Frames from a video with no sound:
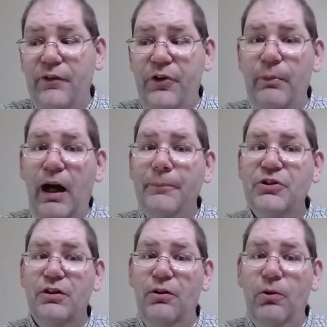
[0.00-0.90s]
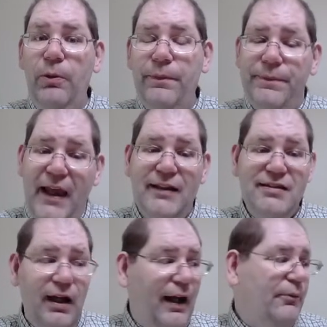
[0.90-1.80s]
Some optional things
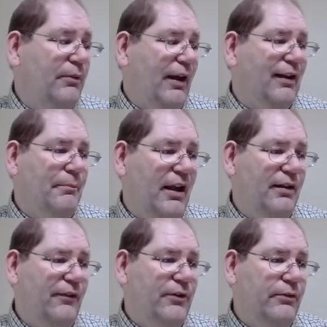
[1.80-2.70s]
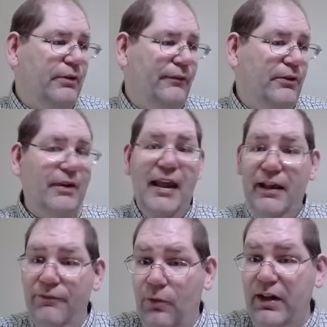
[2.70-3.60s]
that I would recommend if you
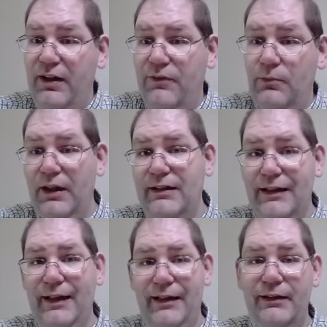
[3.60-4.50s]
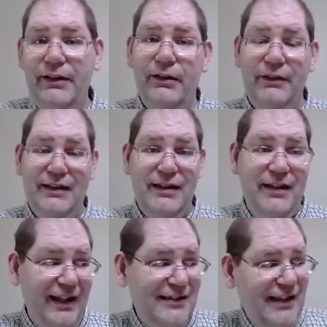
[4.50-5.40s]
can't afford it, if you want to kind of get the
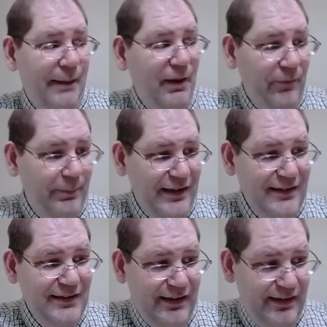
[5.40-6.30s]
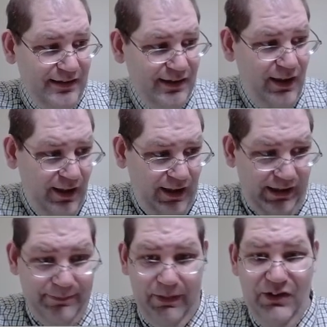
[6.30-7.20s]
next step up of pieces, is
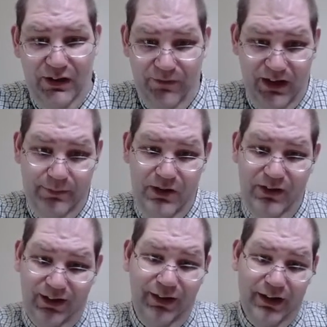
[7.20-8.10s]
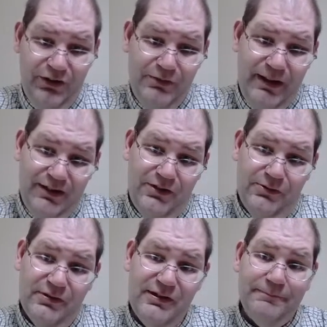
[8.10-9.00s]
especially if you're going to be using a lot of
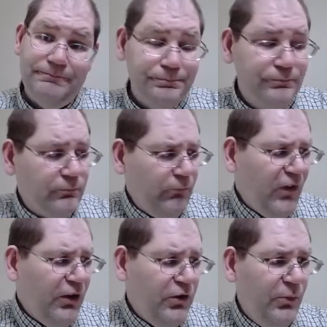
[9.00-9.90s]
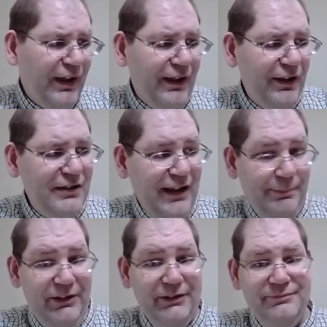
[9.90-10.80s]
2x2s, you want to get a good
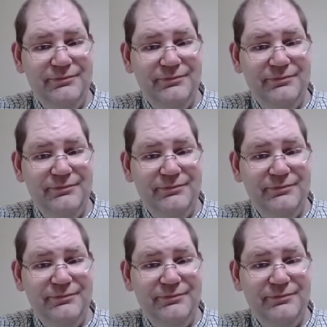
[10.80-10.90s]
stapler.